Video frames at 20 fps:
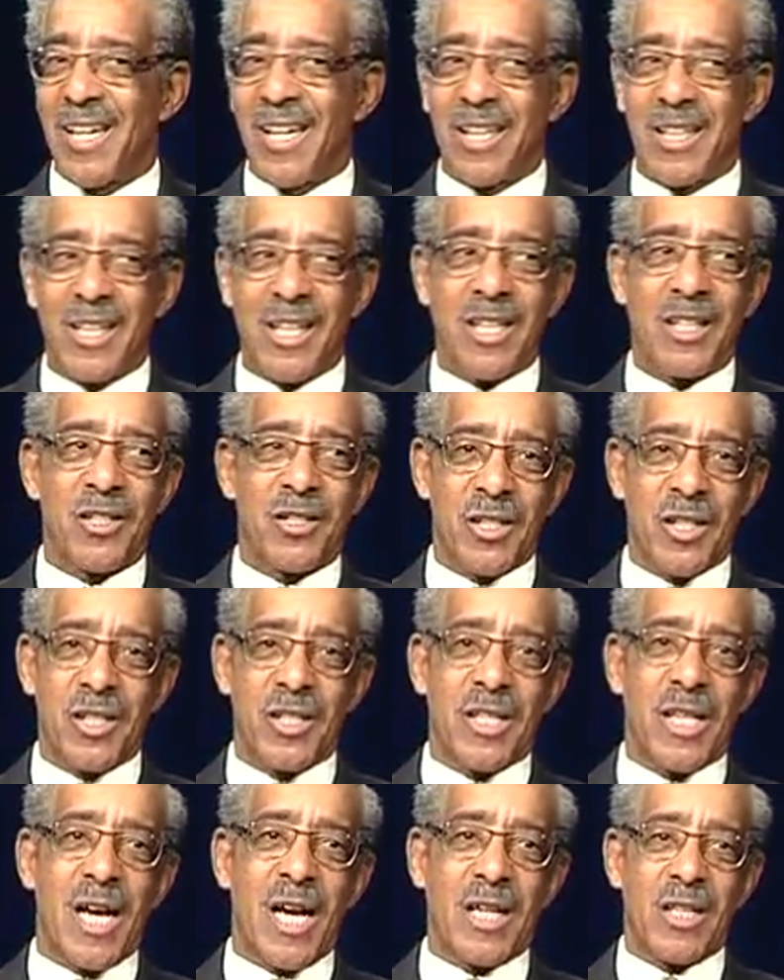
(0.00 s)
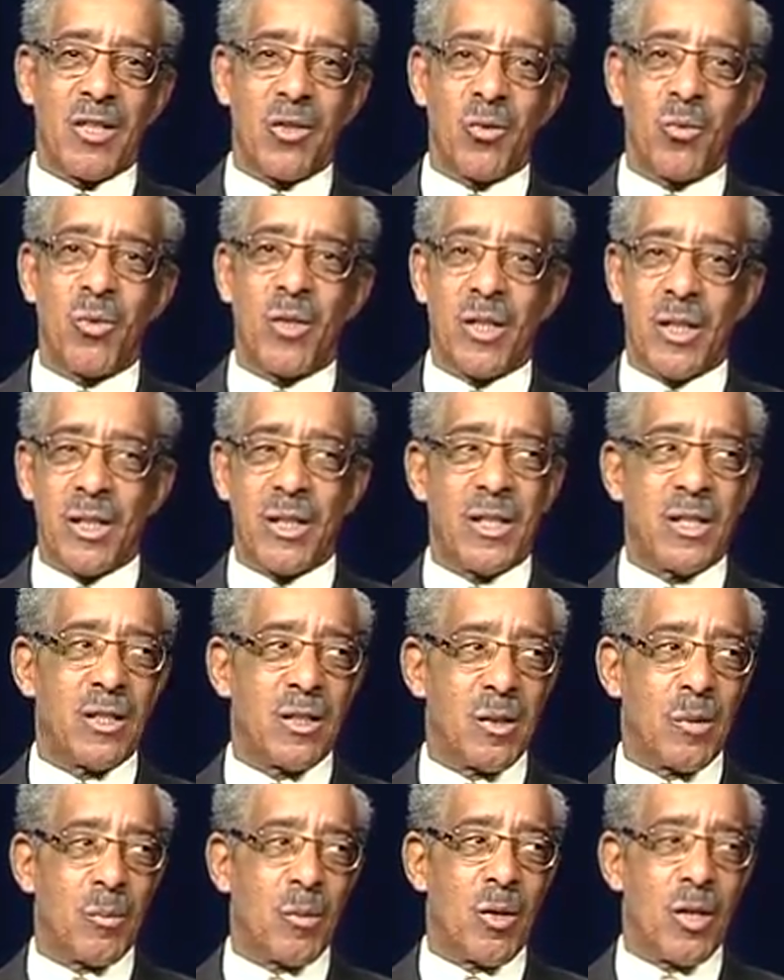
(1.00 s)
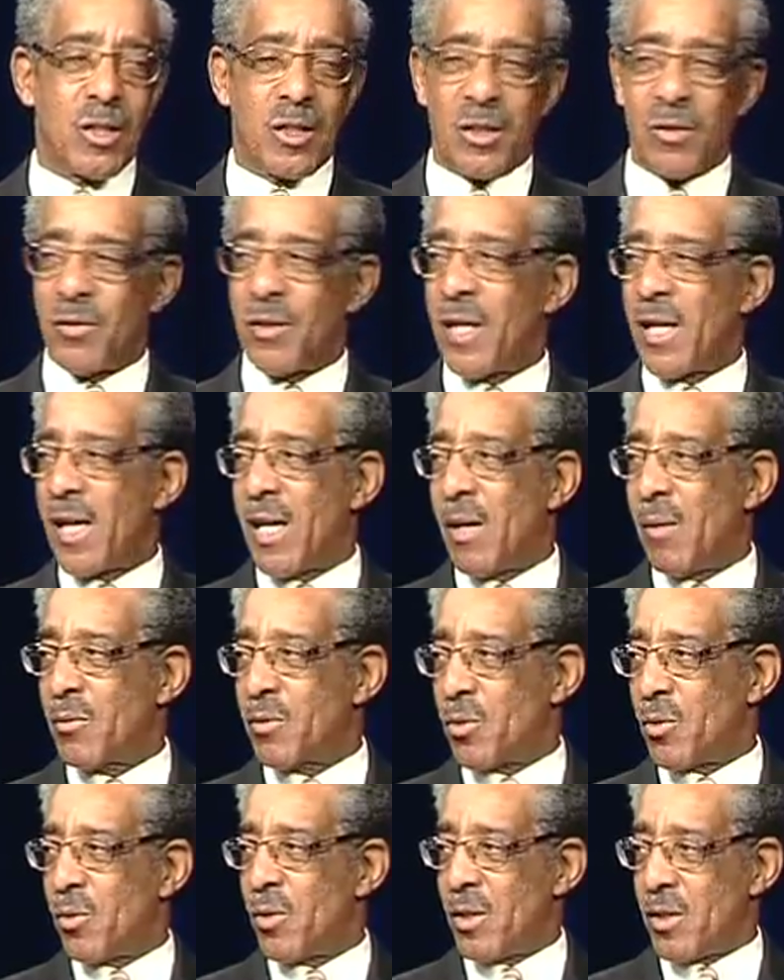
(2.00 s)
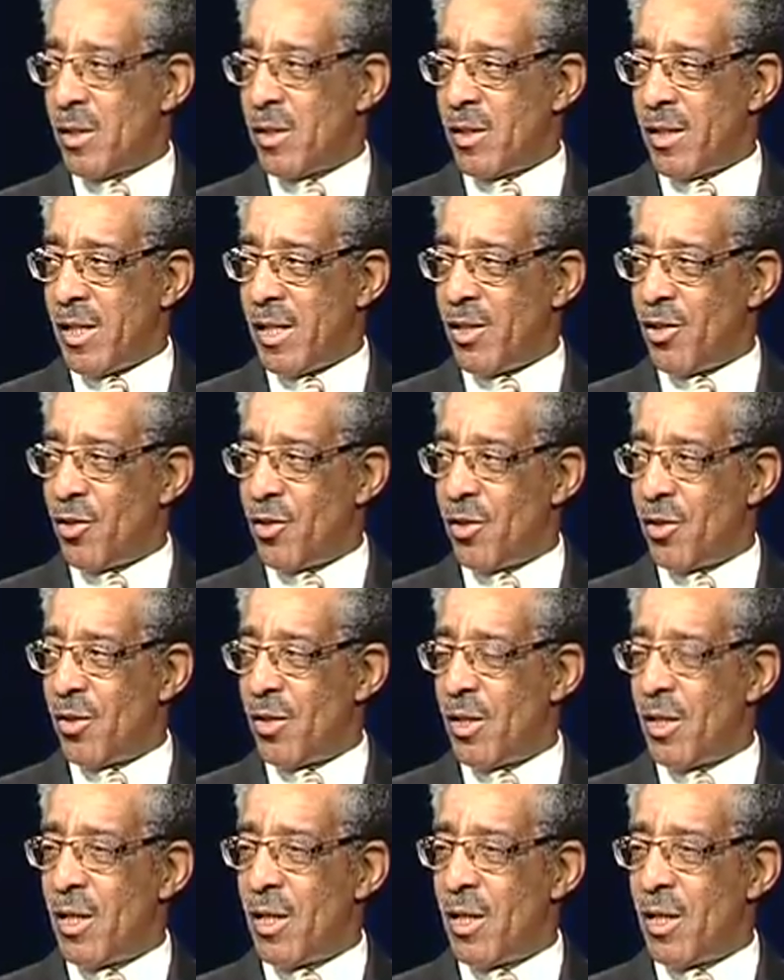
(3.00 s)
Tell us exactly what is the March of Dimes organization,